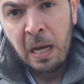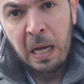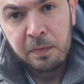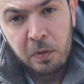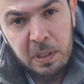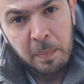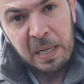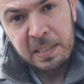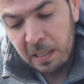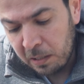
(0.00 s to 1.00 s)
and for some
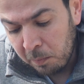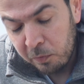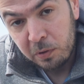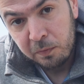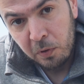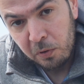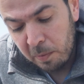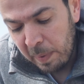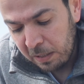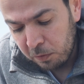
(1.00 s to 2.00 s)
extra comfort for your
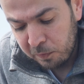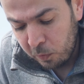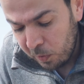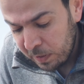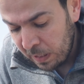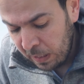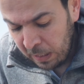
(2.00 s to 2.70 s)
back, of course.